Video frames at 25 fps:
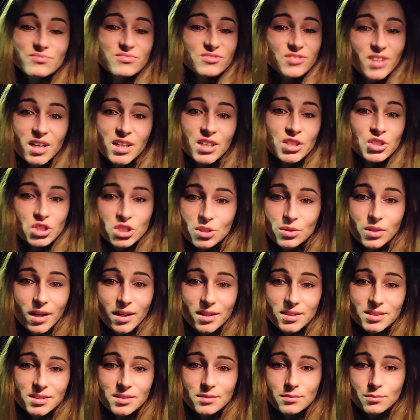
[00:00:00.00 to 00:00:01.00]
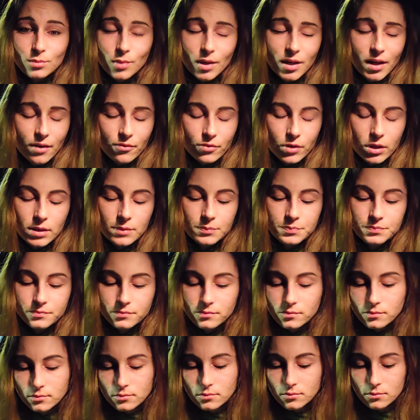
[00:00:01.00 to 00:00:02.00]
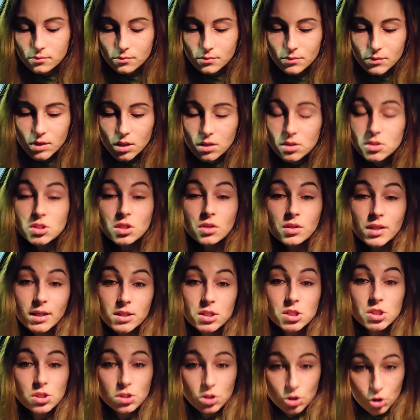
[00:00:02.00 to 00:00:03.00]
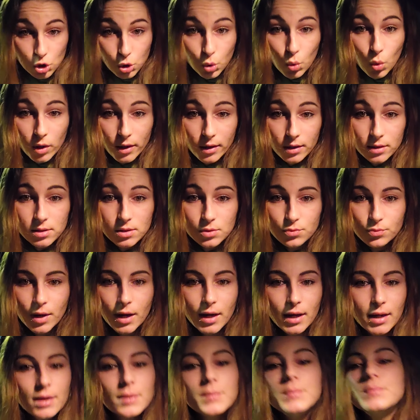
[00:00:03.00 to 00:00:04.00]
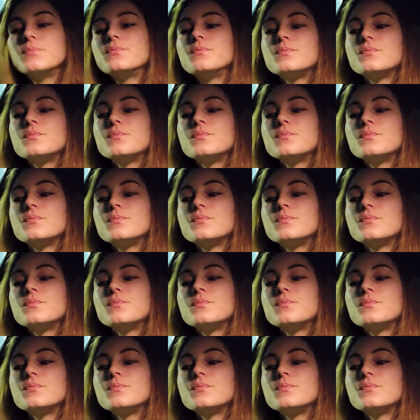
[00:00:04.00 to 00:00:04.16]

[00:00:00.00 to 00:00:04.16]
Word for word: Fucking shoot us. Whatever. So that's the choice, right?